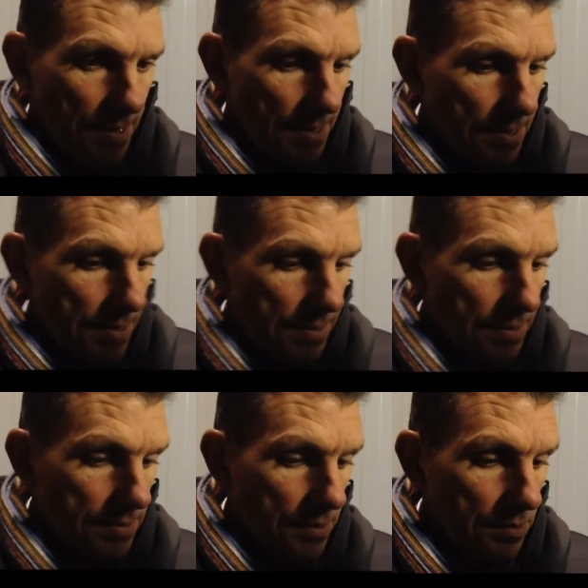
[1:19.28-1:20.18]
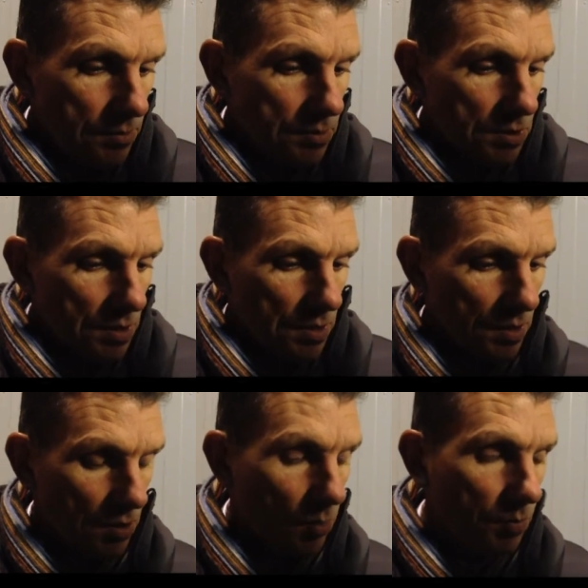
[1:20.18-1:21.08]
it was
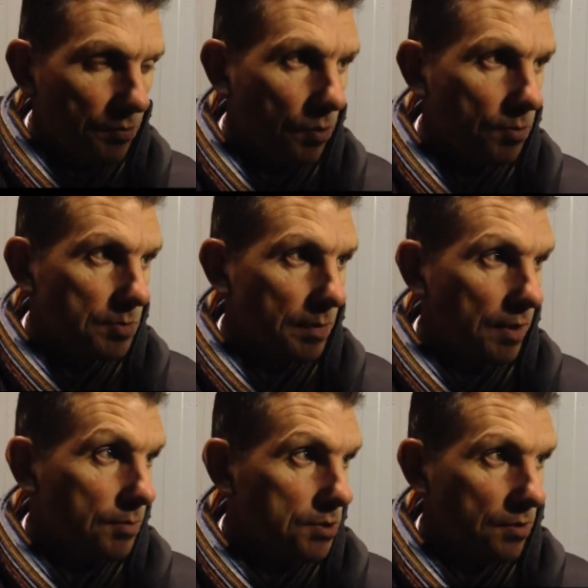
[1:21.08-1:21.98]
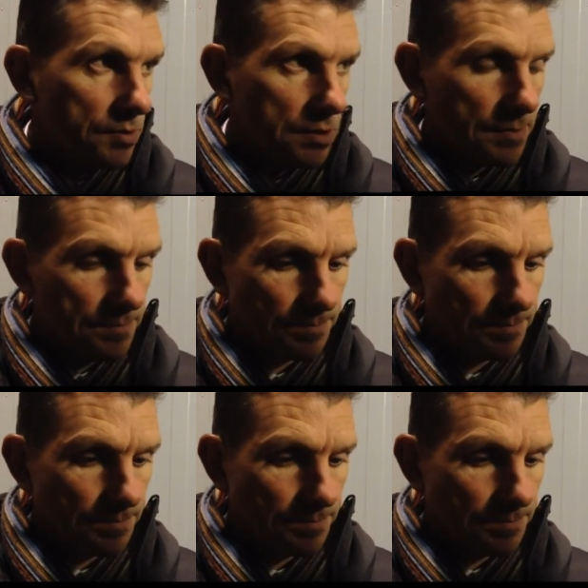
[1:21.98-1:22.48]
a good performance by the majority.